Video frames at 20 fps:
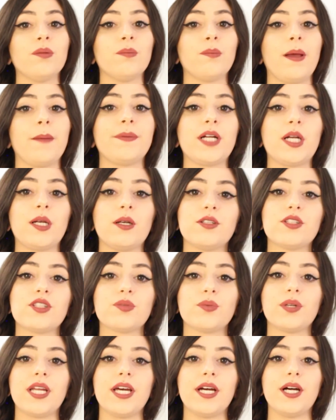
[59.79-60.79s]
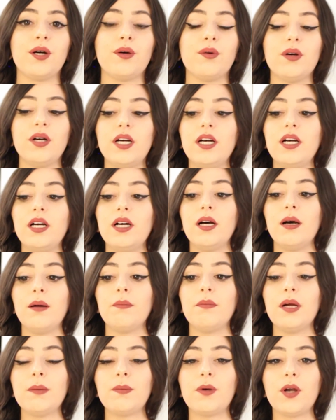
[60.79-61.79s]
My parents went out,
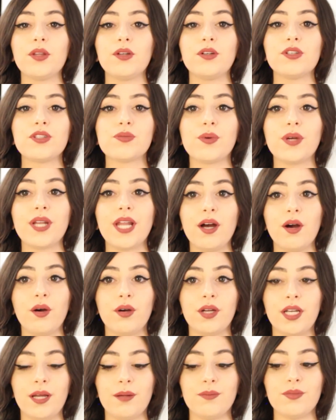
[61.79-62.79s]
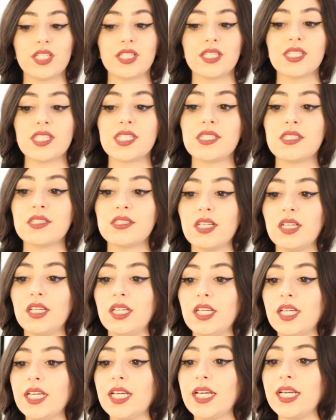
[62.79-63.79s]
my brothers went out, and I'm just
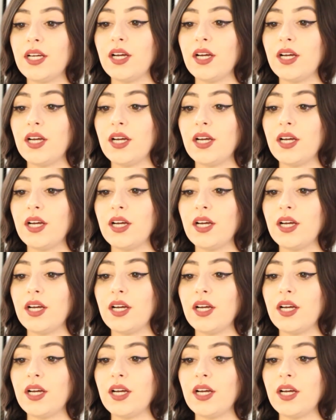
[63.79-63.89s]
sitting